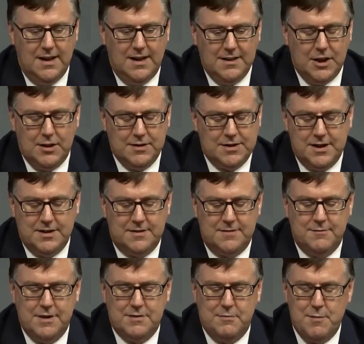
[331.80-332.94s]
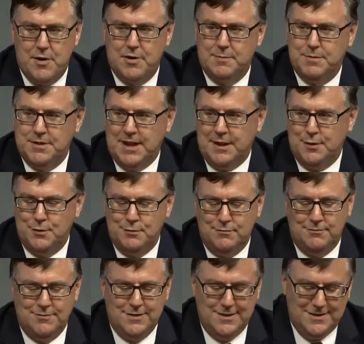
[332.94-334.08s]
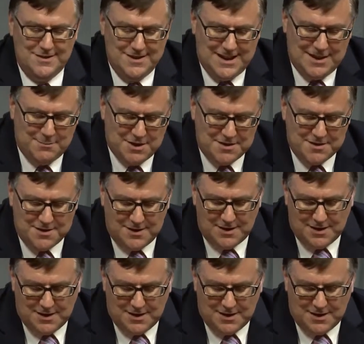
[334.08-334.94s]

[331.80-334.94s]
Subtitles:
no, it's remarkable how much